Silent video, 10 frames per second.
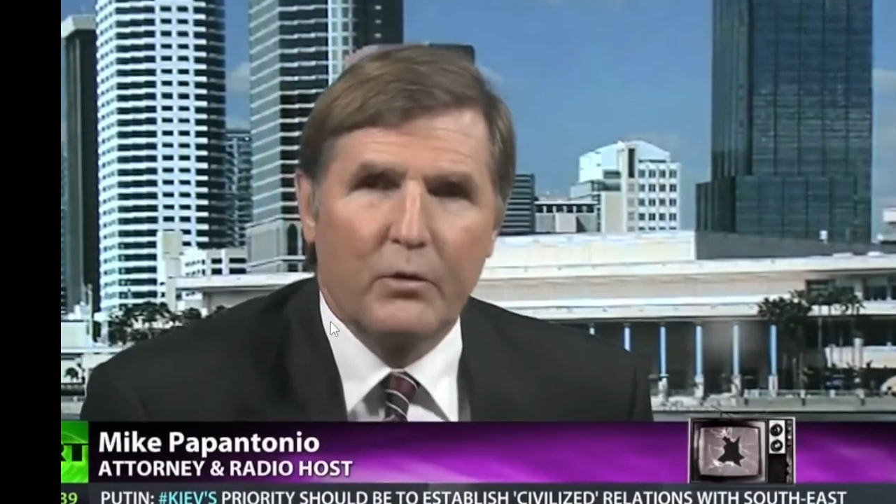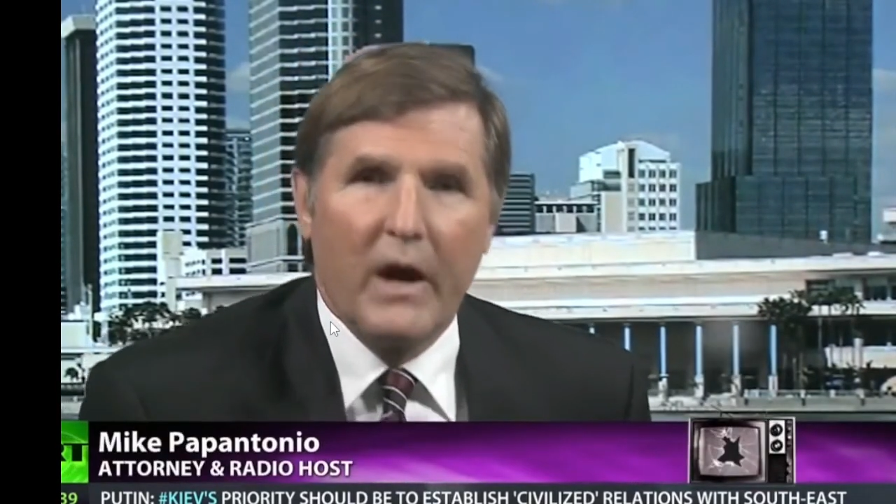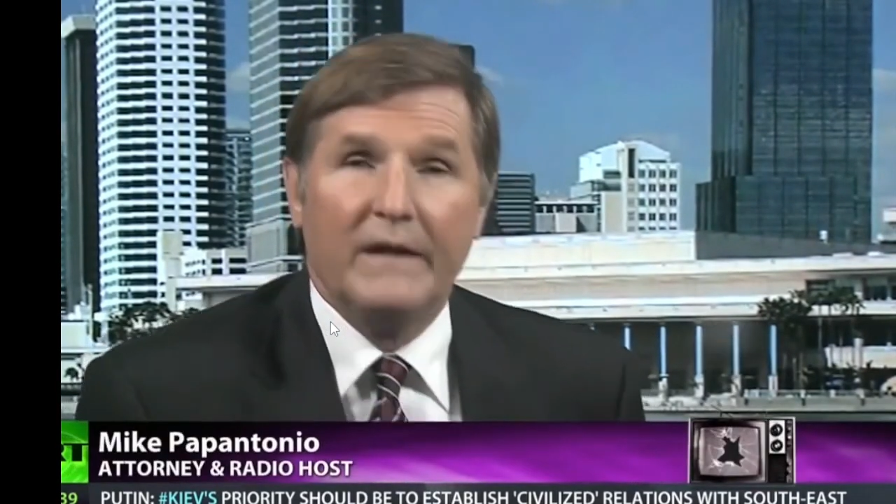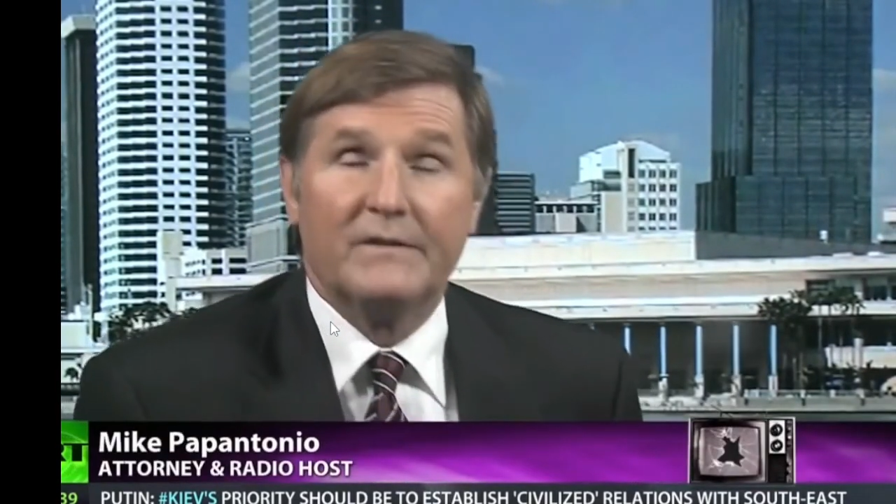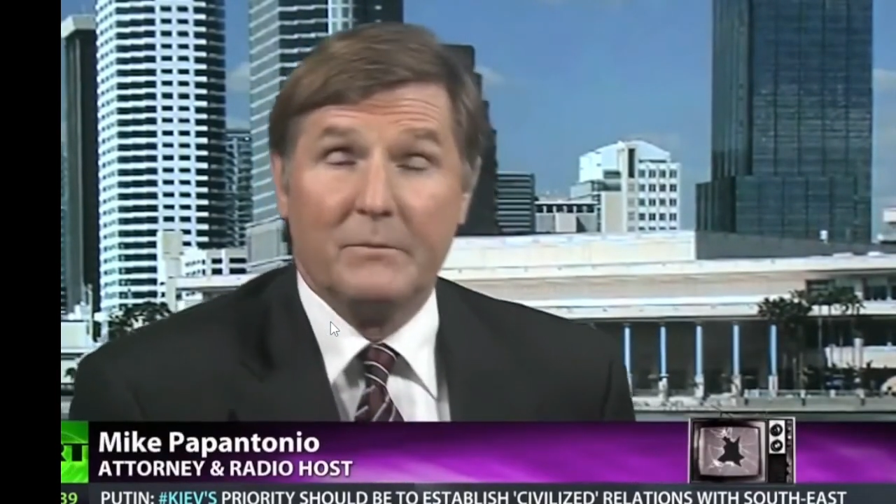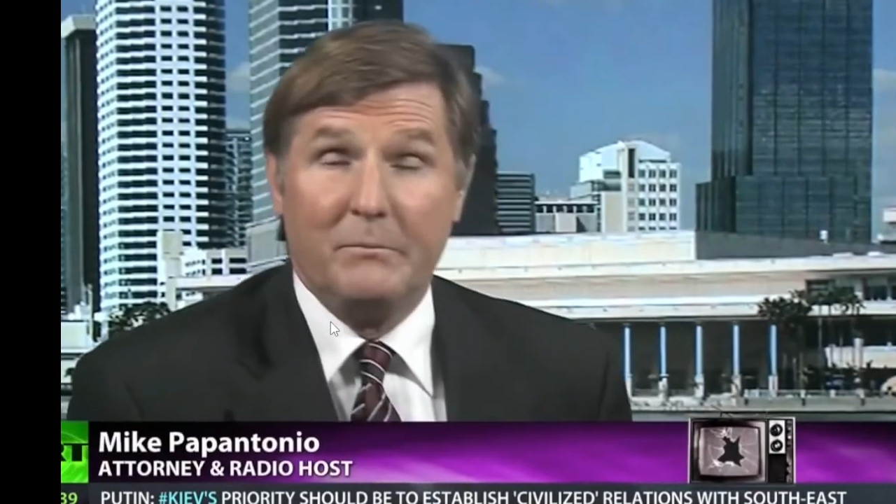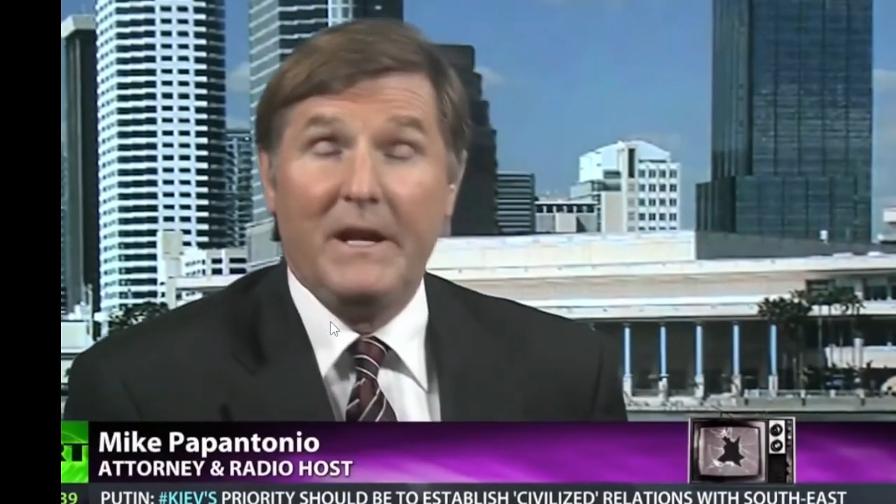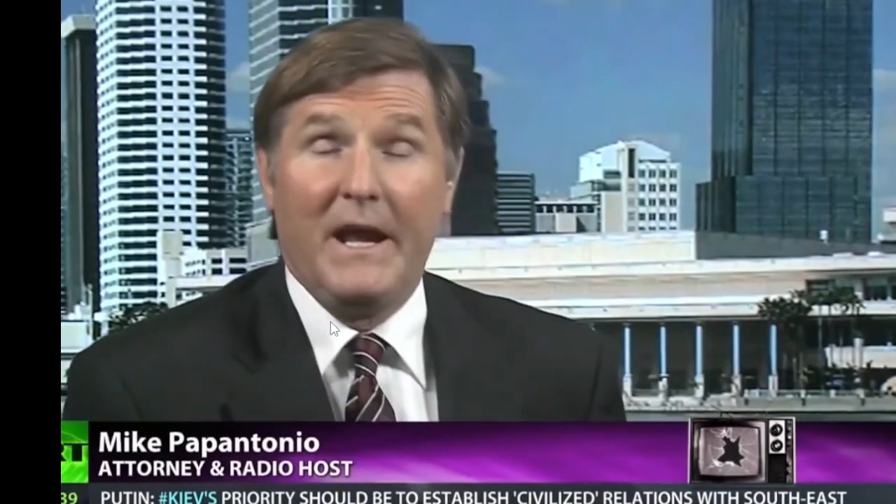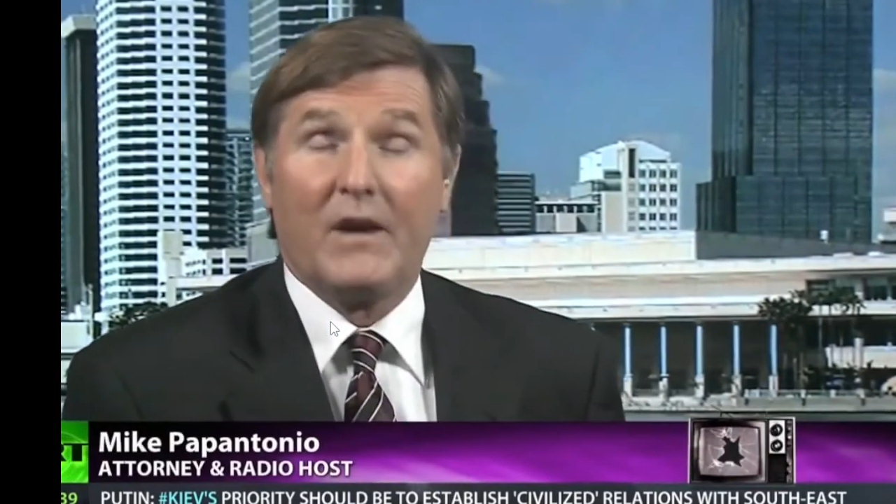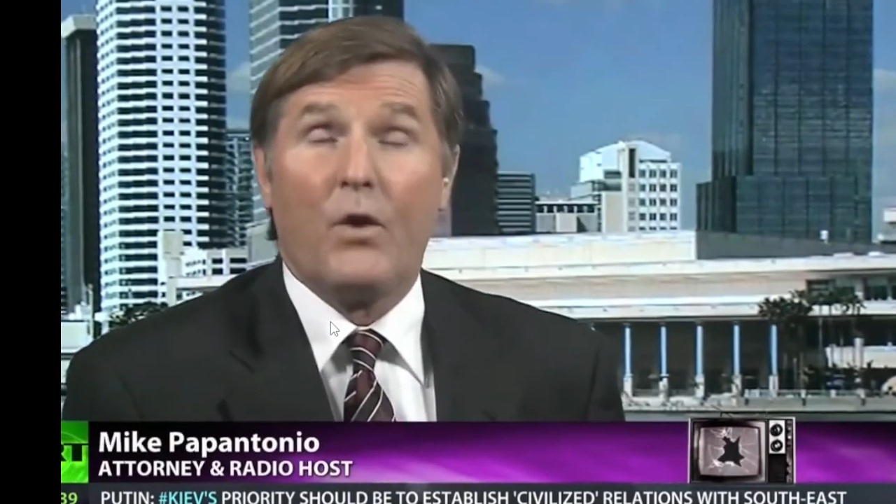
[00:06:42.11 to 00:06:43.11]
right to
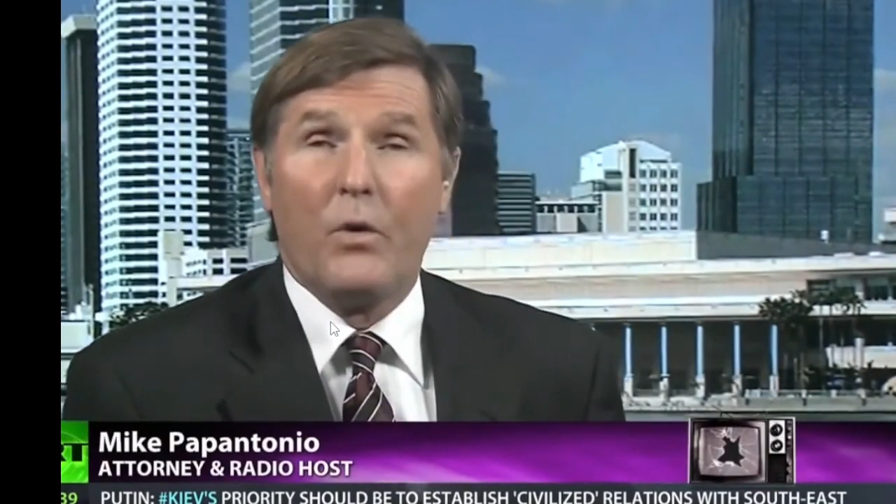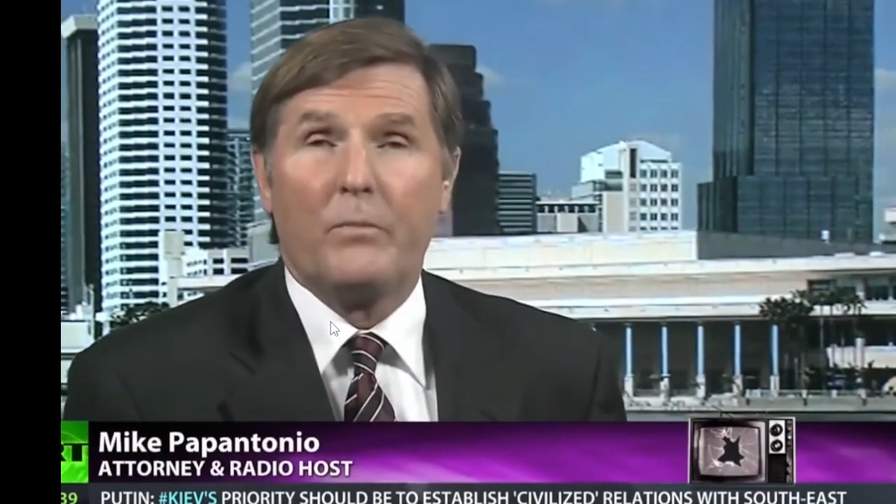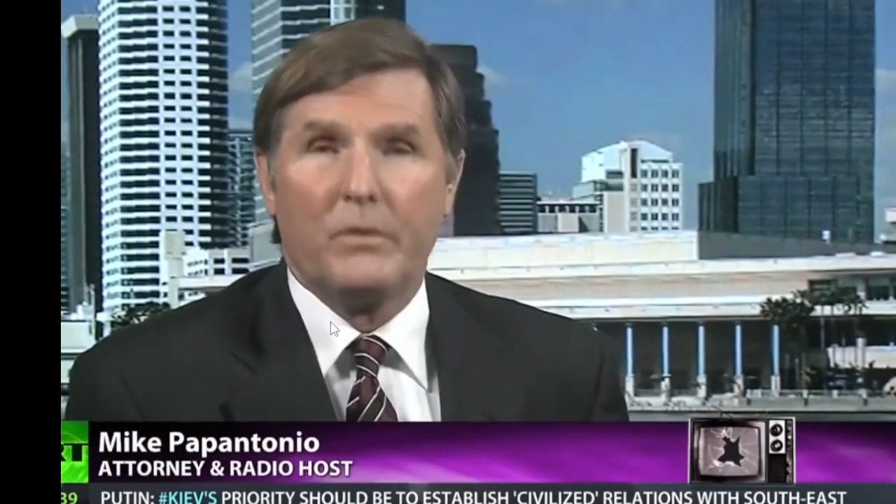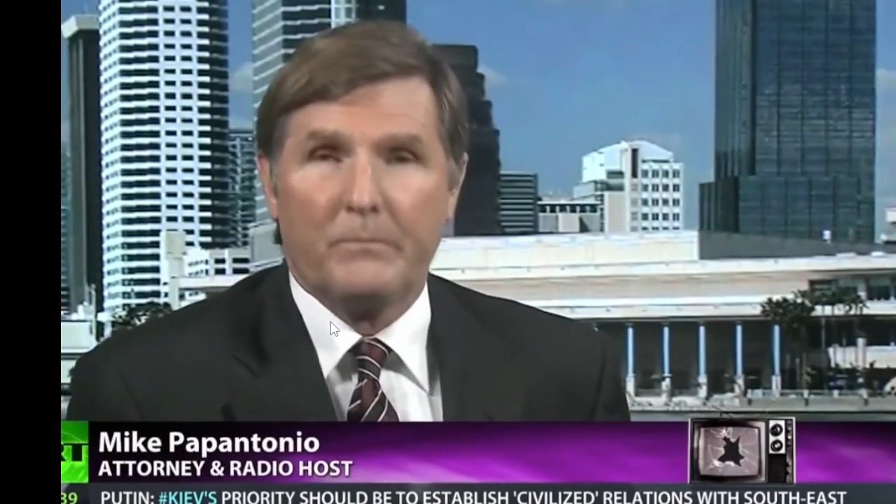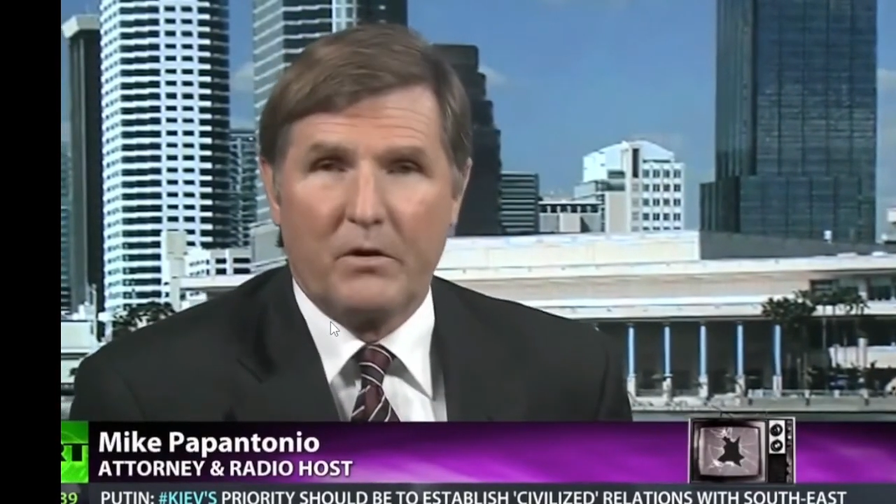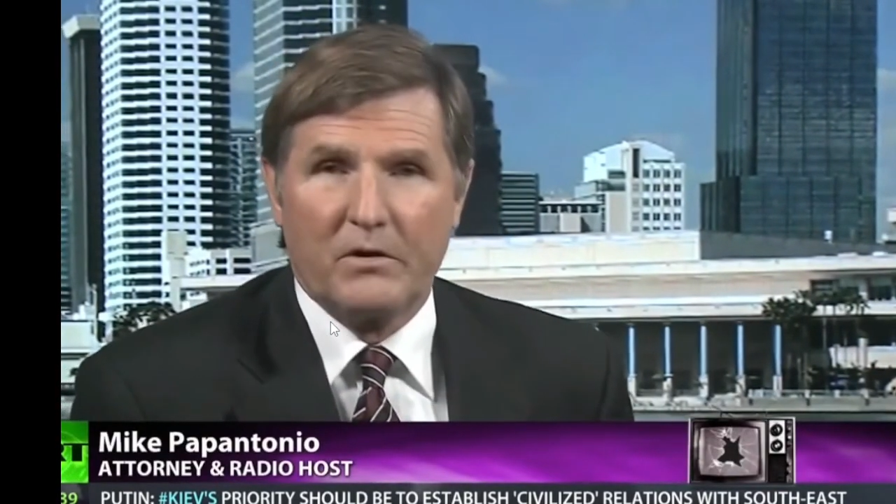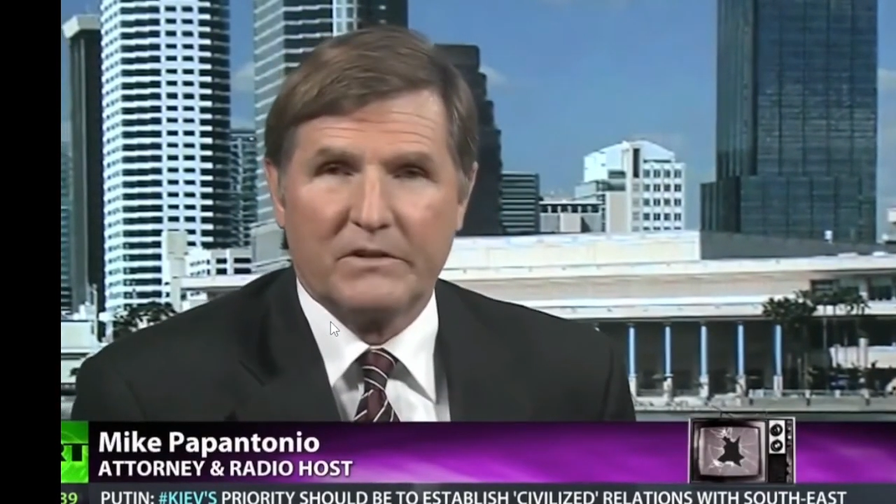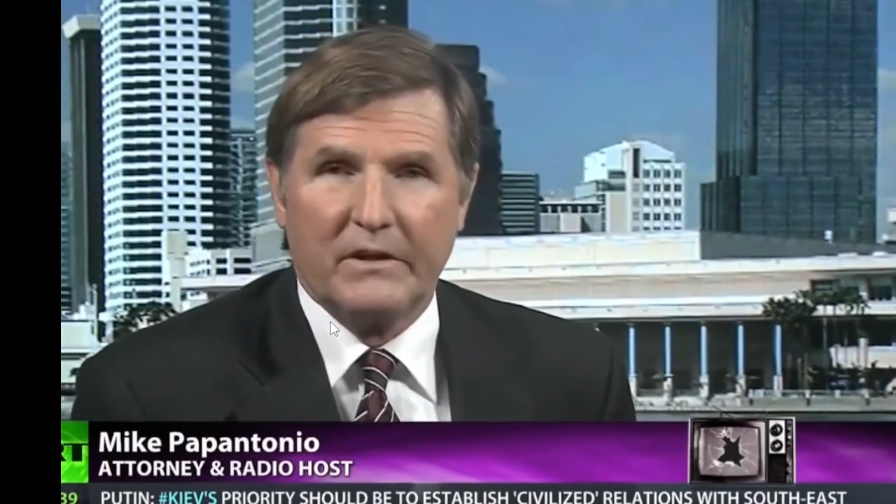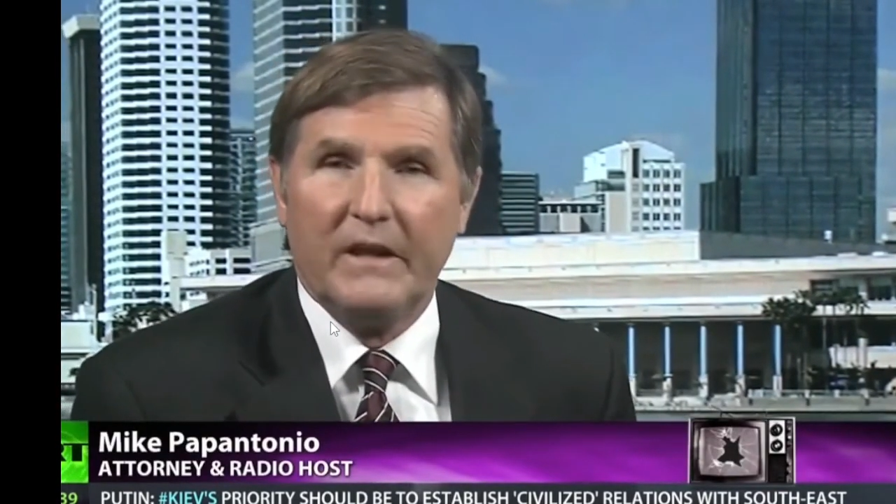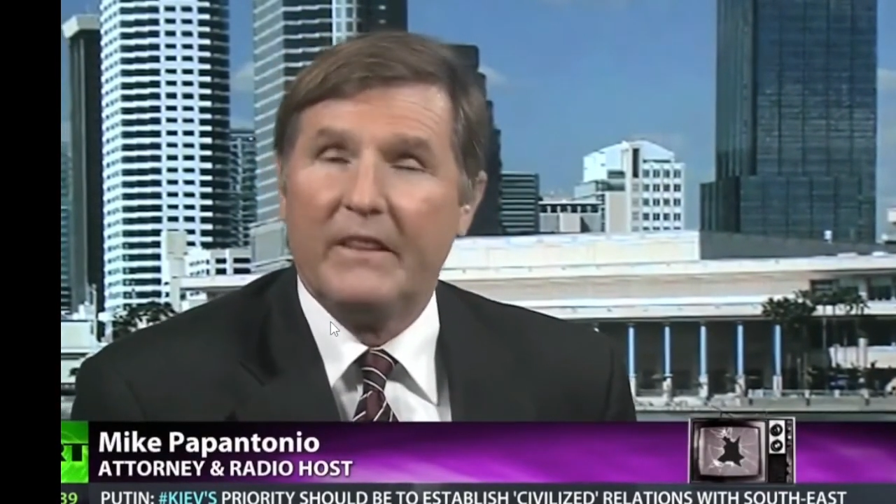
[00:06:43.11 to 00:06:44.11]
be a corporate
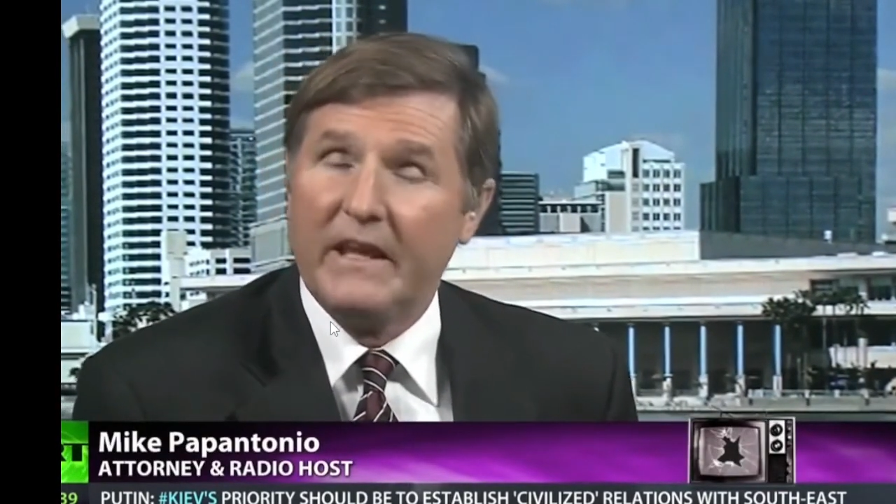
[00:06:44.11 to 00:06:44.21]
person.